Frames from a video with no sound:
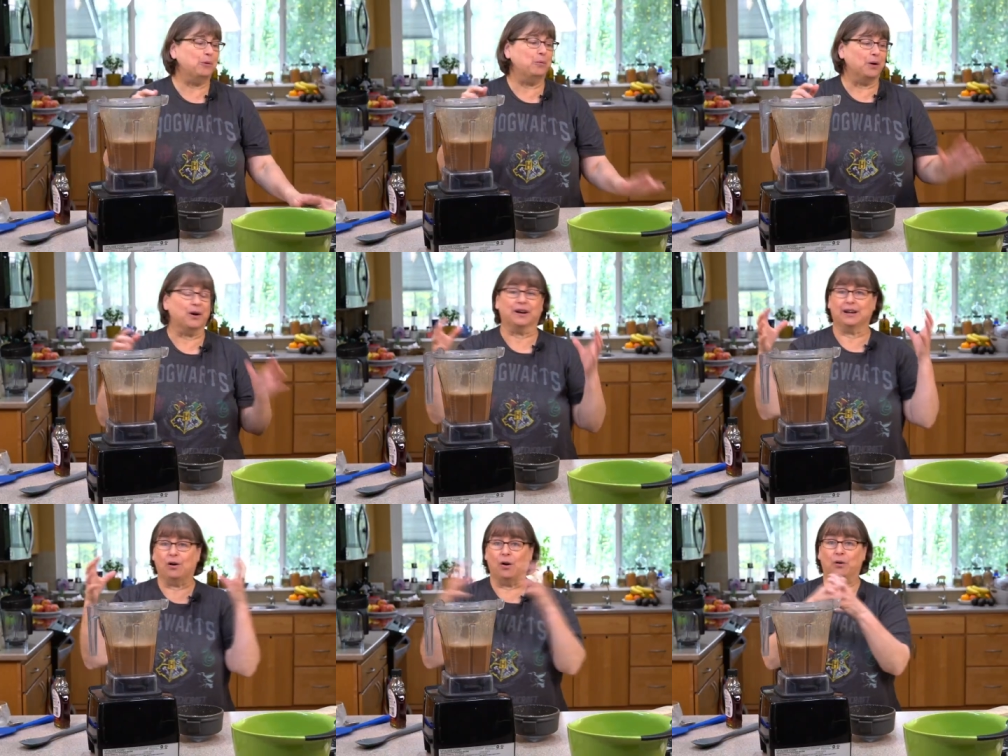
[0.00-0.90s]
will work.
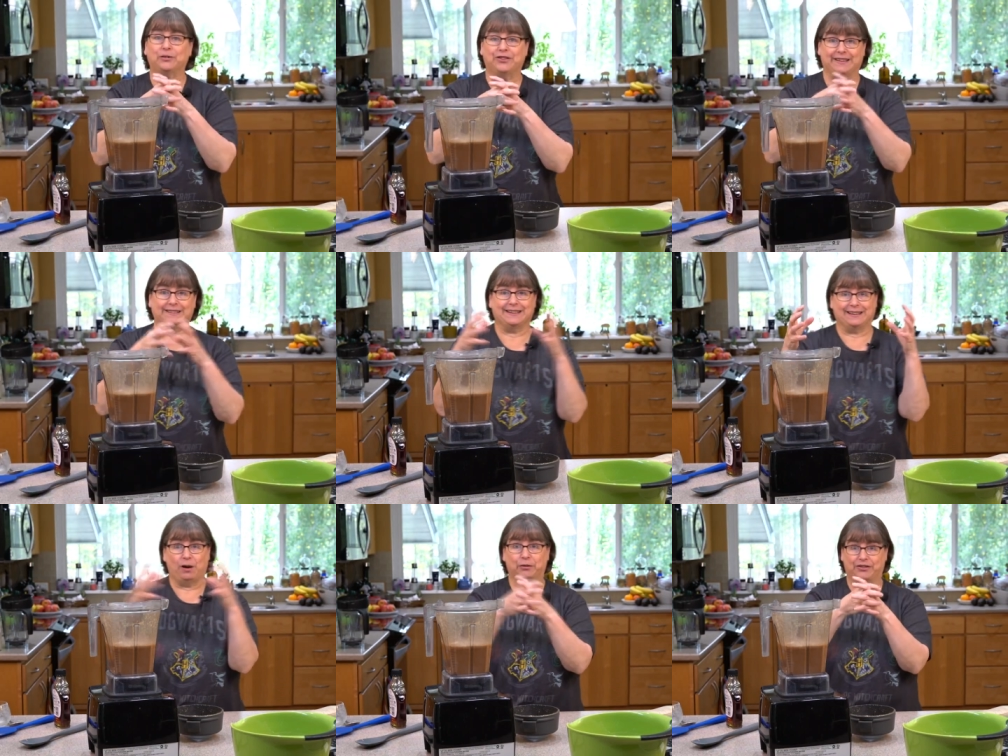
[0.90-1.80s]
It holds things to,
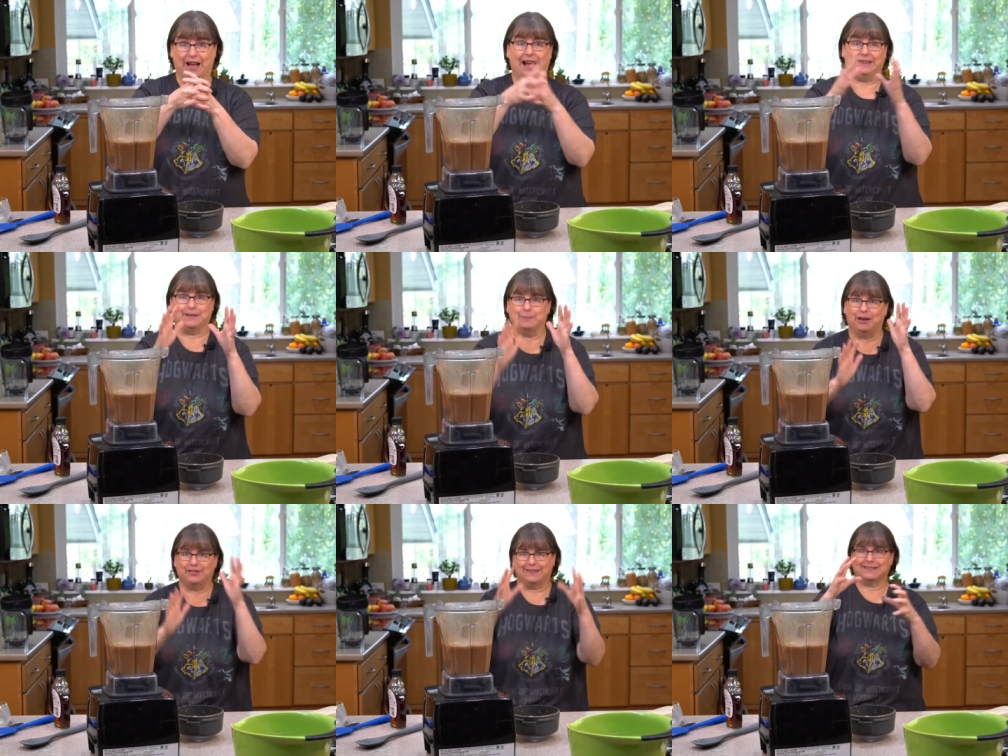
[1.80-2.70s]
holds the ice. It
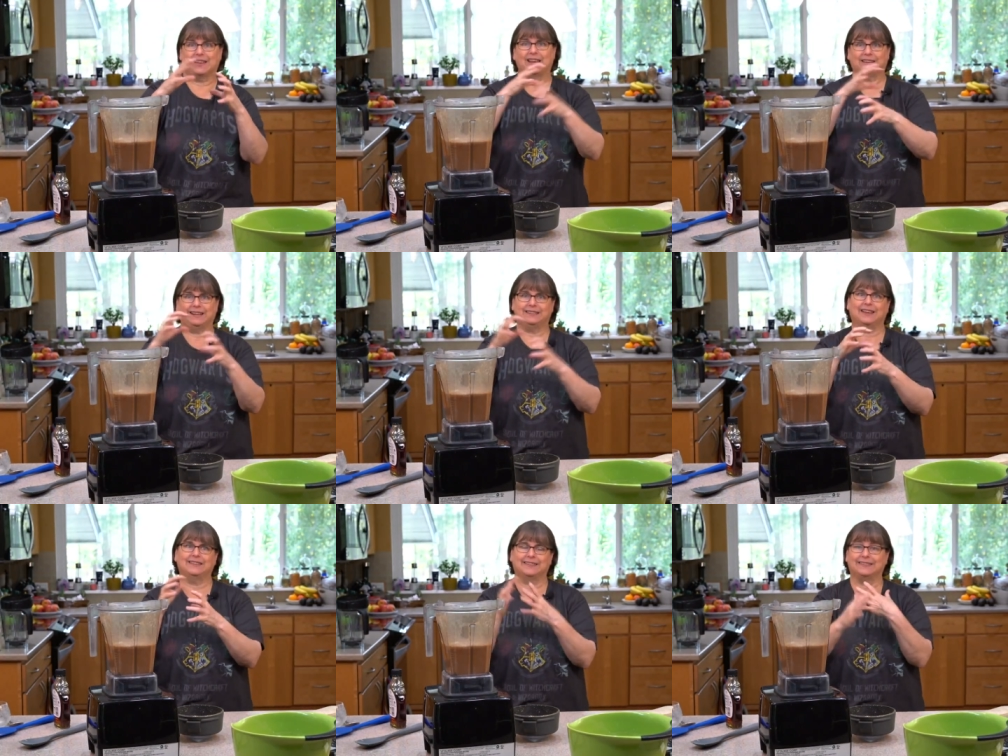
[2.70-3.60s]
melts it slightly and
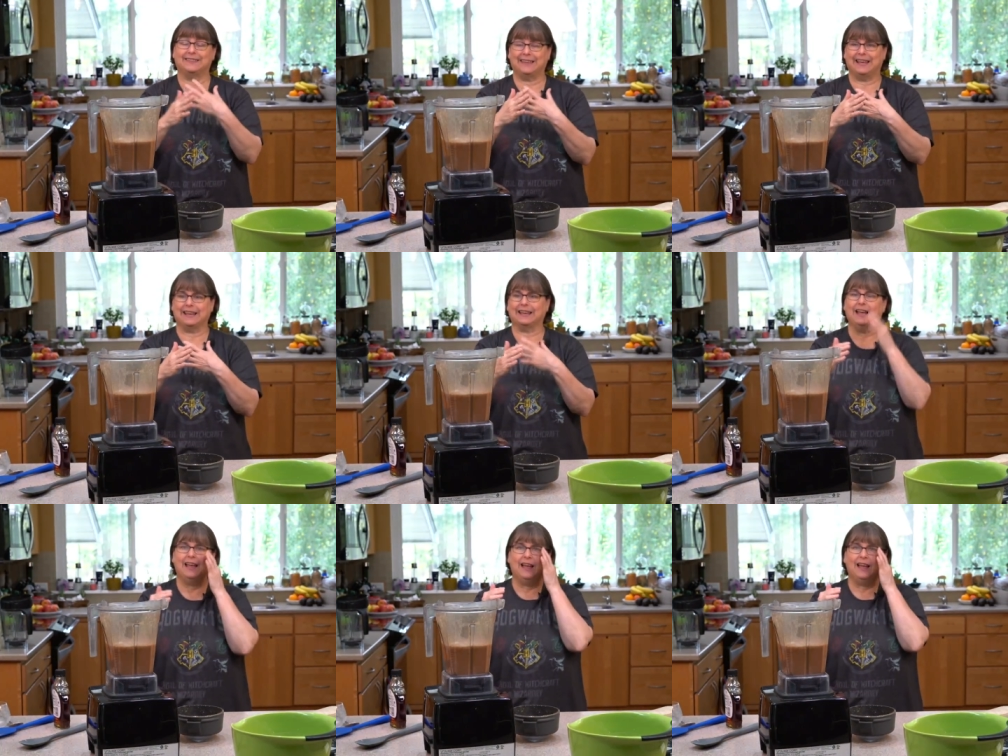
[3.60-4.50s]
does this thing.
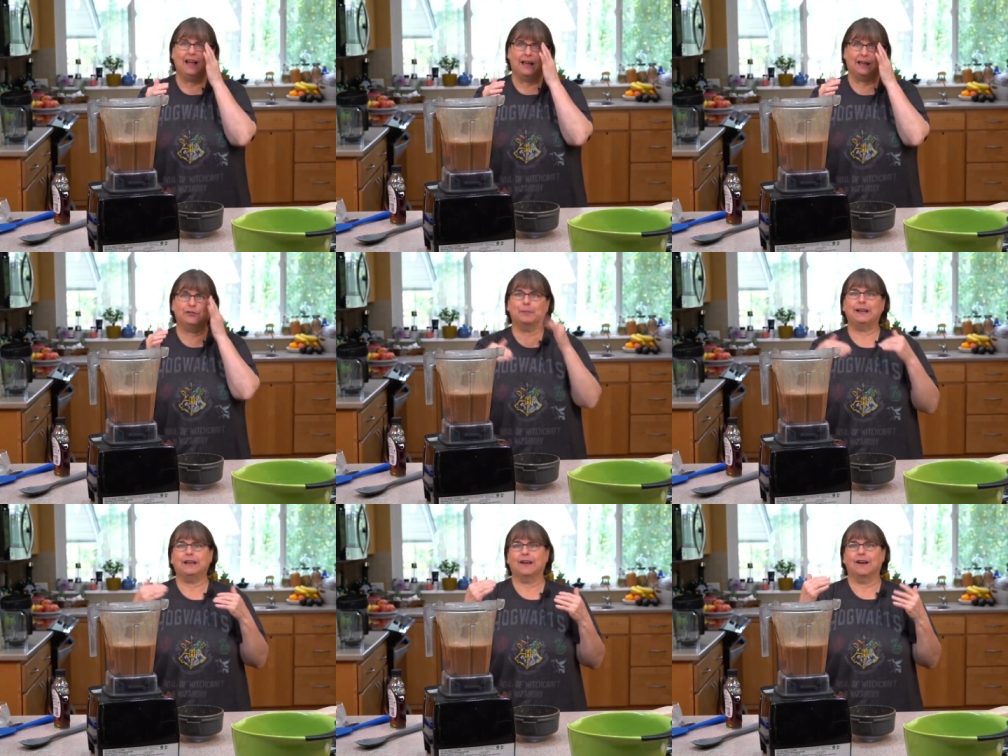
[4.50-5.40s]
If you're
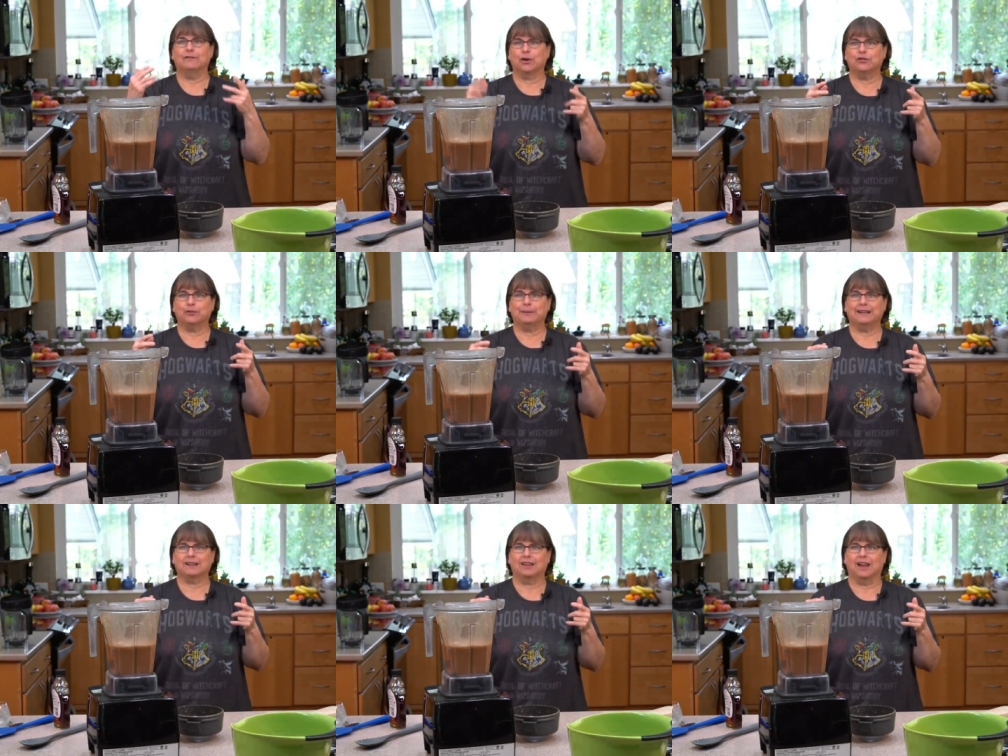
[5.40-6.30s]
making a virgin
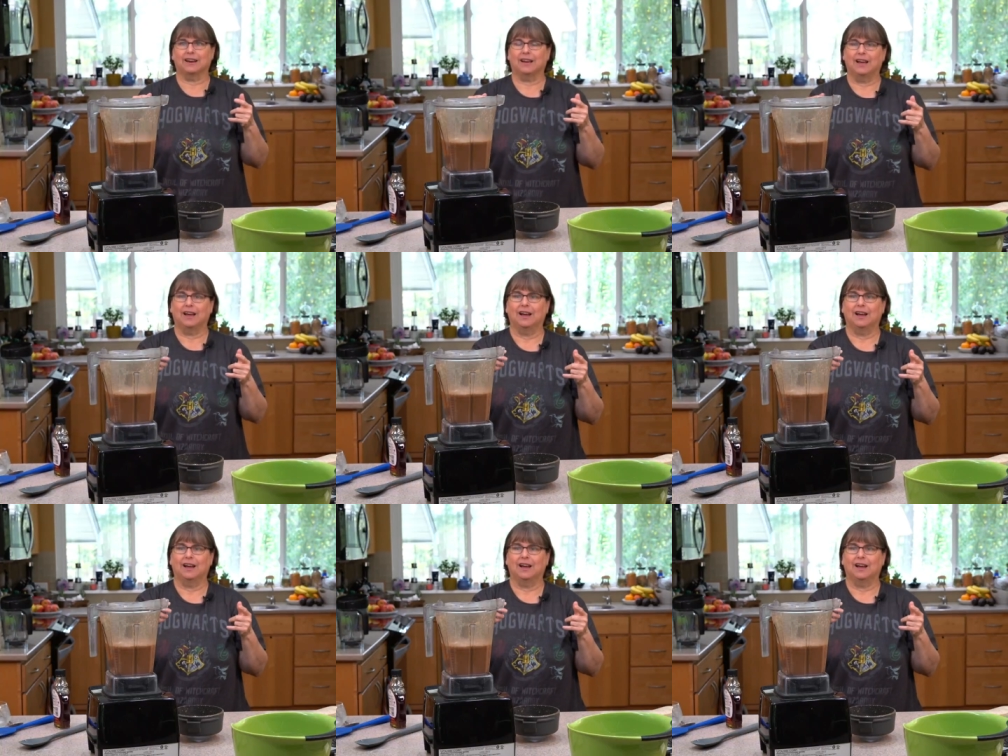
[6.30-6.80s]
pina colada,